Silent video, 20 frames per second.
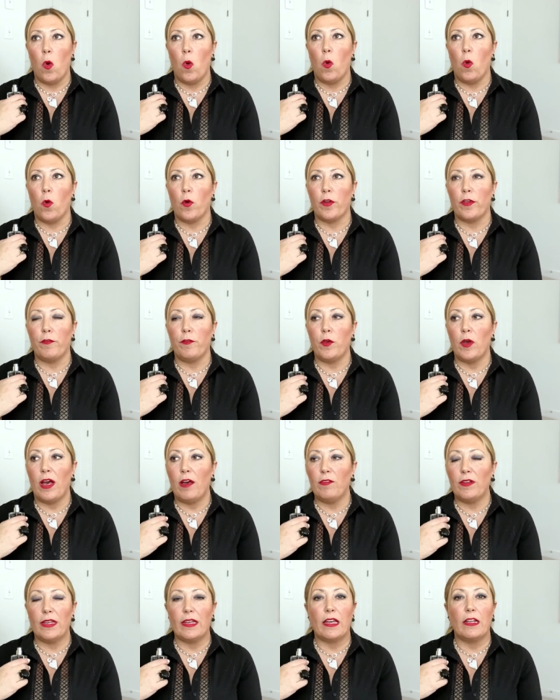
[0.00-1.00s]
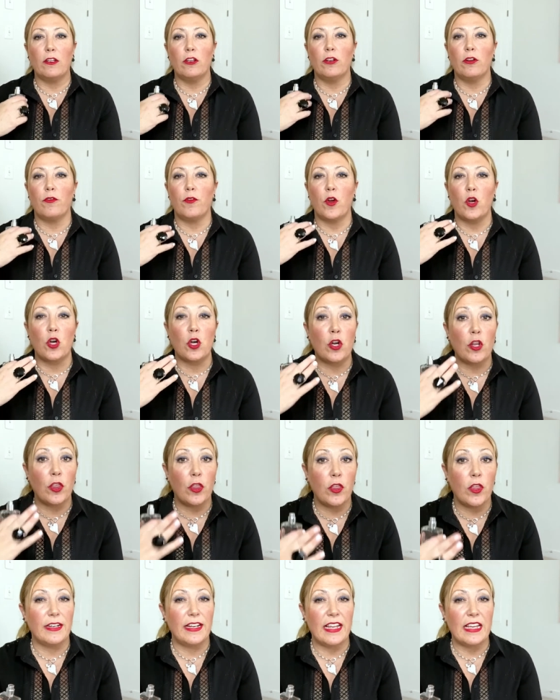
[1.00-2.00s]
or if you have like a lot of
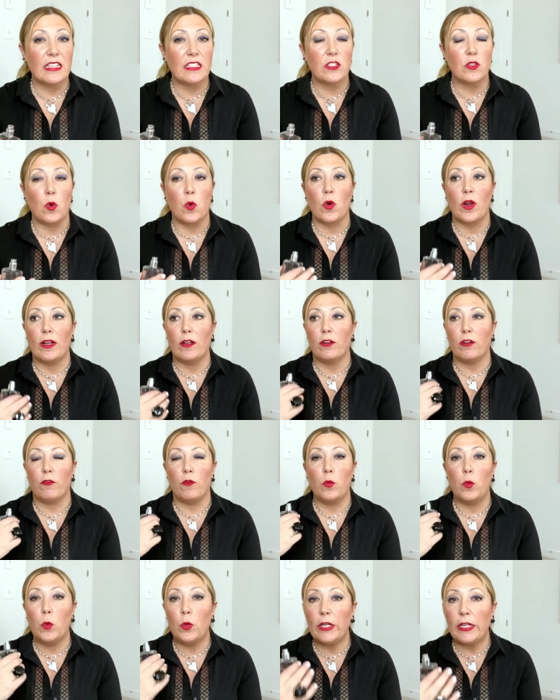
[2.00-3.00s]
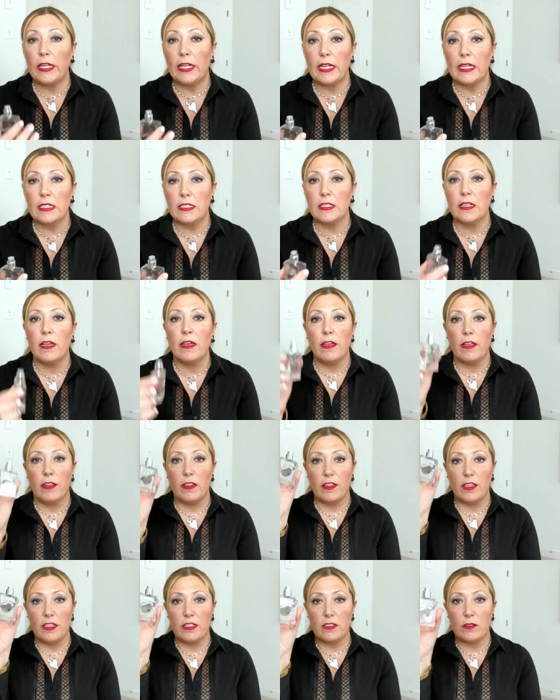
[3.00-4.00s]
earthiness or a lot of woodiness,
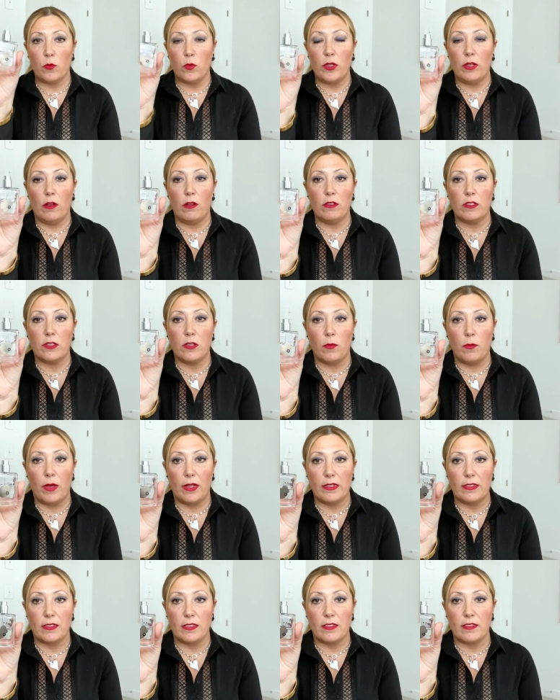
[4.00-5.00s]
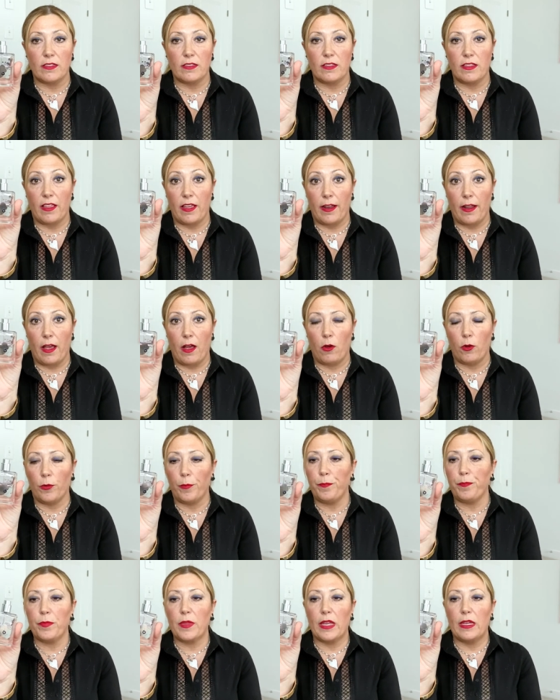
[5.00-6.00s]
this will also balances that out.
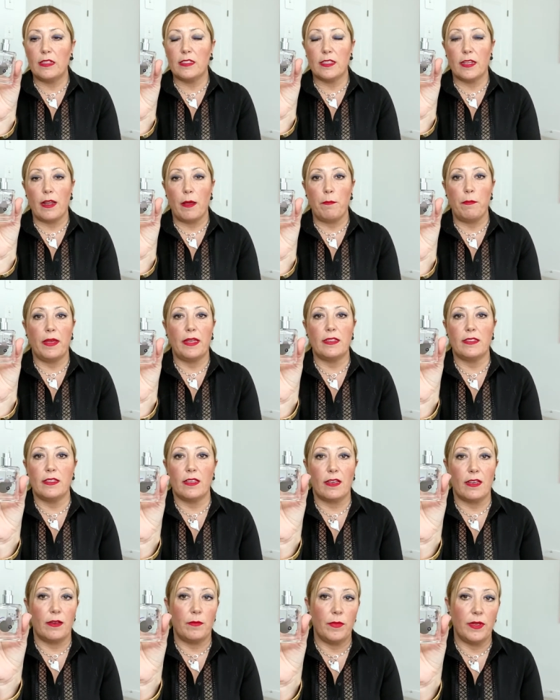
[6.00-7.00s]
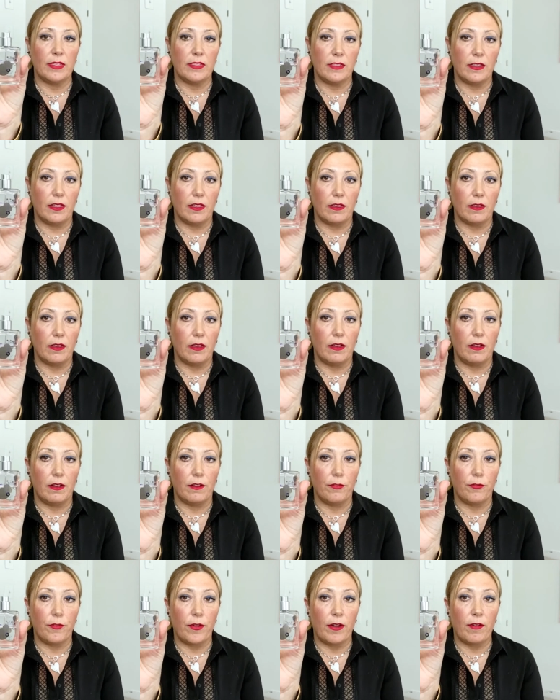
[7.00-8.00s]
It's an amazing, amazing uh,
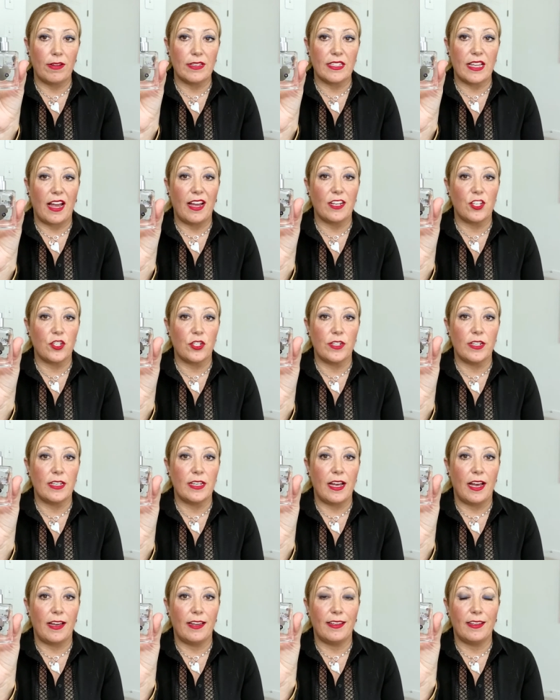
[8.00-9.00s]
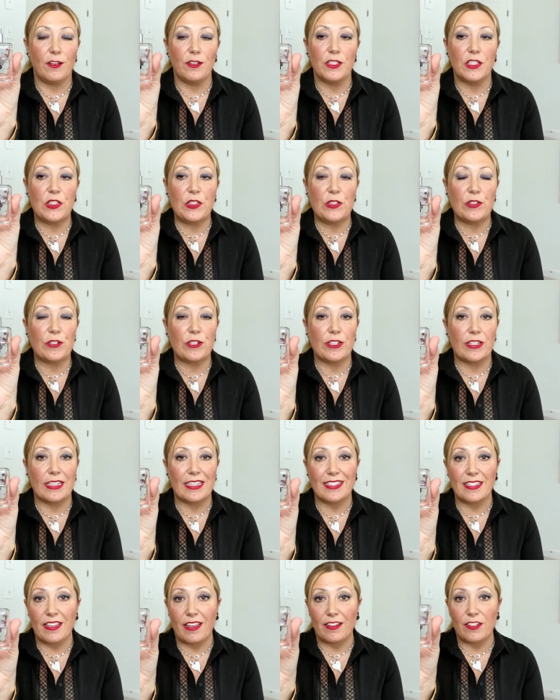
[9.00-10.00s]
fragrance. Actually, I consider
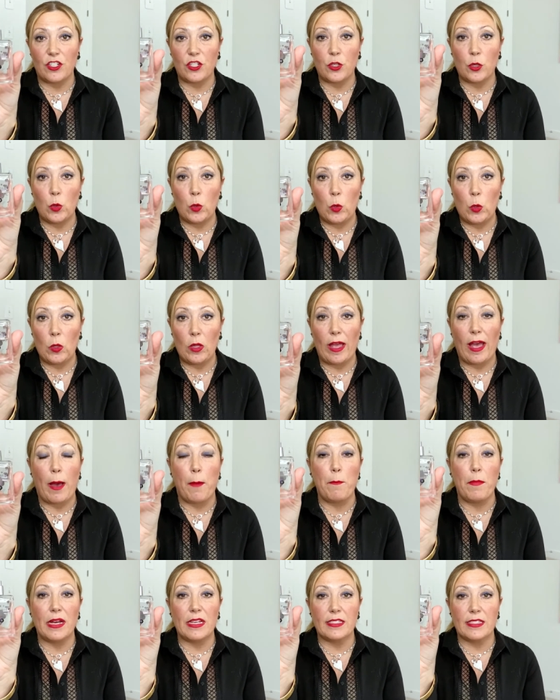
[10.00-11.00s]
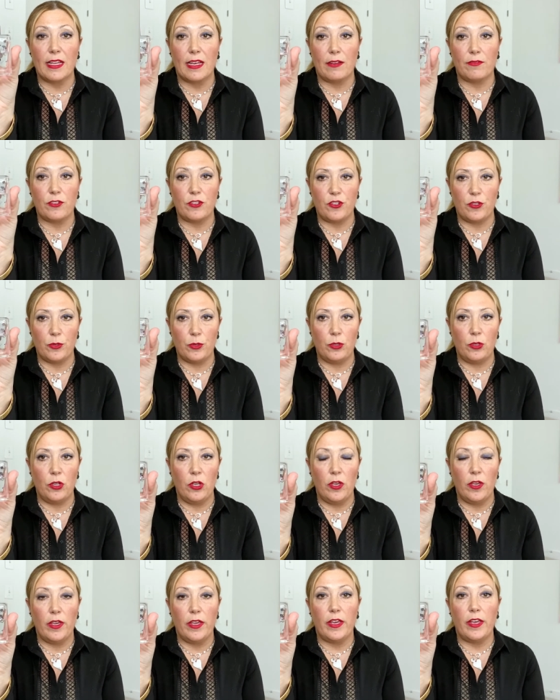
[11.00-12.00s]
this a tool, a must-have tool
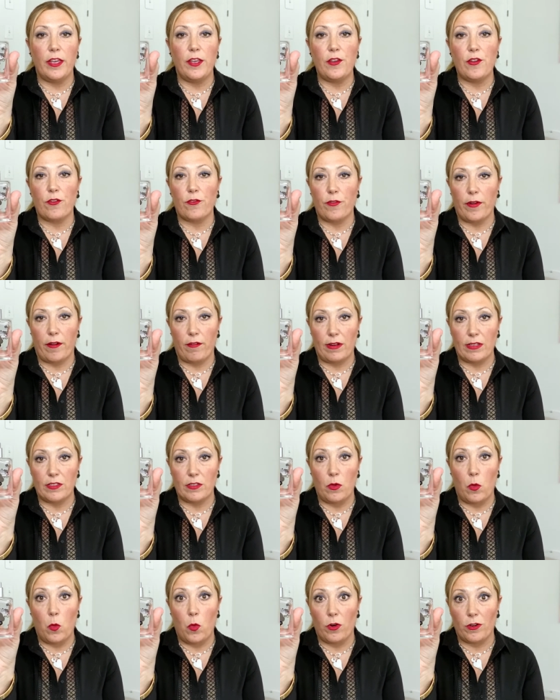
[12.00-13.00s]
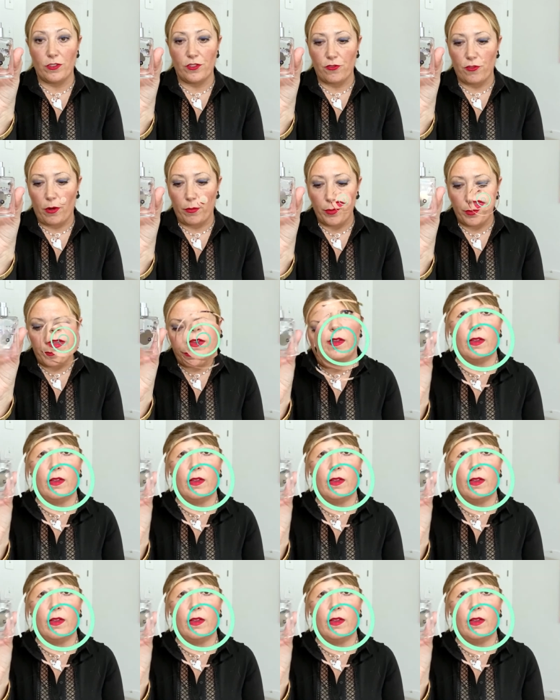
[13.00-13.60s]
in your fragrance wardrobe.